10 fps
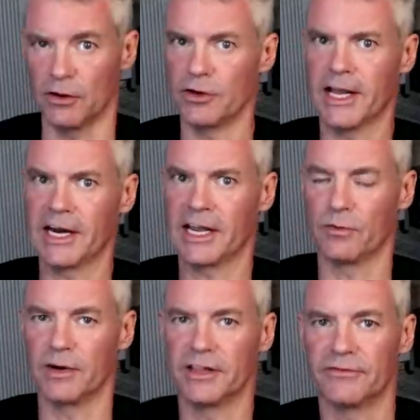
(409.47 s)
Oh, you got to get
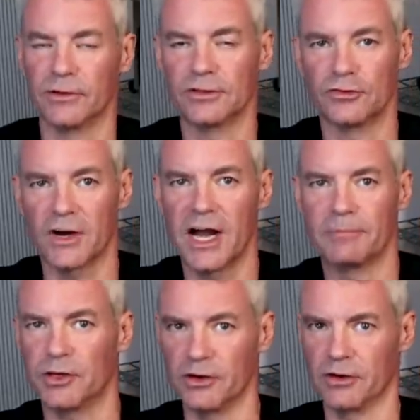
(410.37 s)
rid of the first
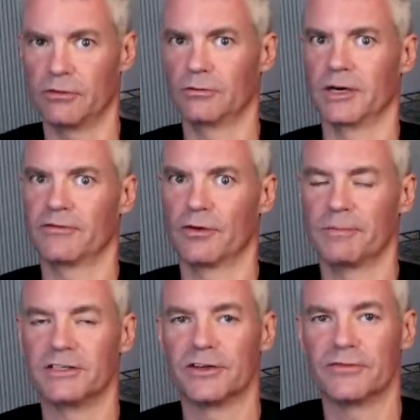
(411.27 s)
drop. Don't know, never
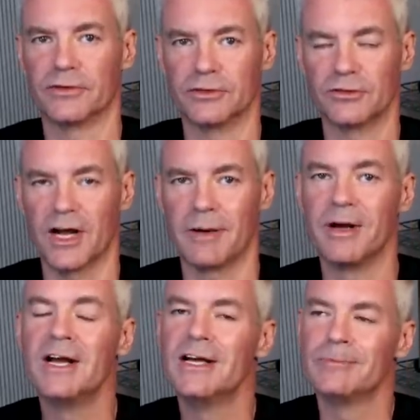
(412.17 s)
measure the first drop.